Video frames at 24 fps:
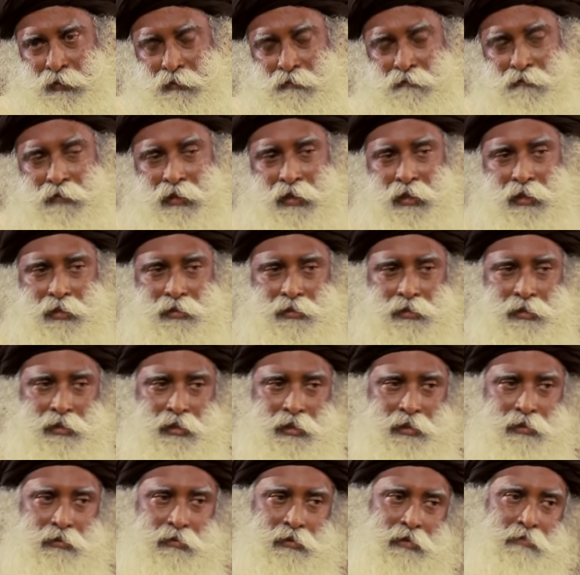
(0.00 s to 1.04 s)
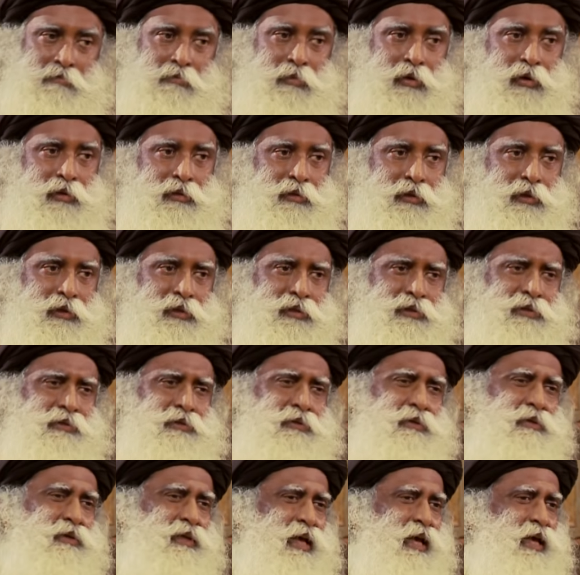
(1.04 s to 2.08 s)
When I say you're immortal, you're
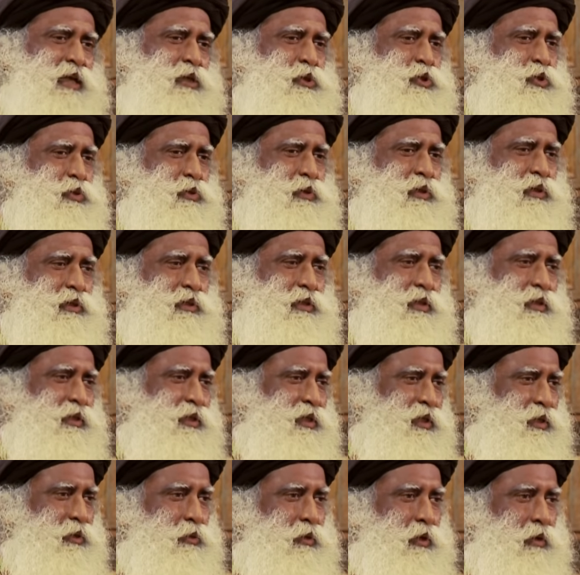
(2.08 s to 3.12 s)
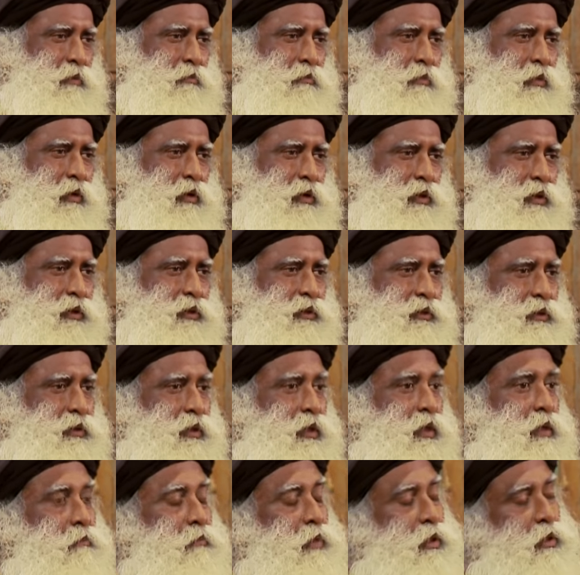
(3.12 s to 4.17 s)
not actually thinking you're immortal,
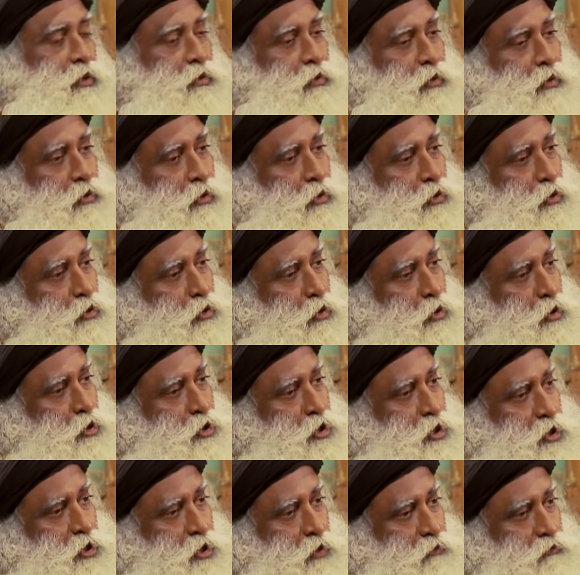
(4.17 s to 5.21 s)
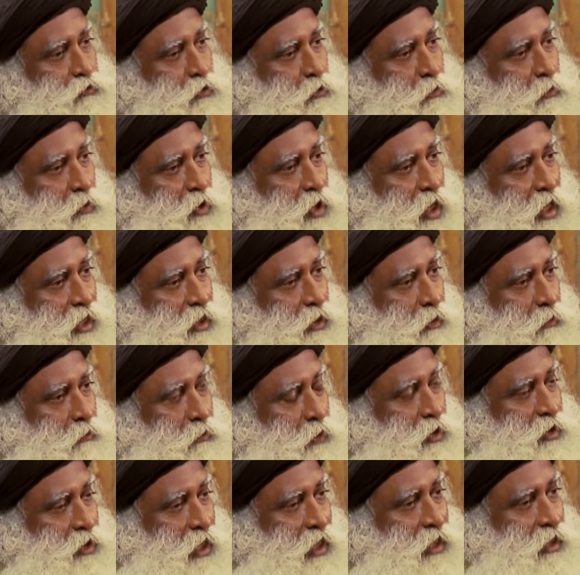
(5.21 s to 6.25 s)
but you're not conscious of your
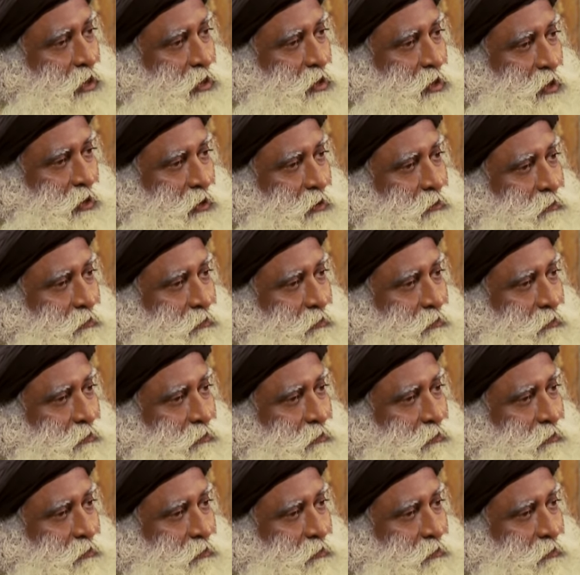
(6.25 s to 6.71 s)
mortality.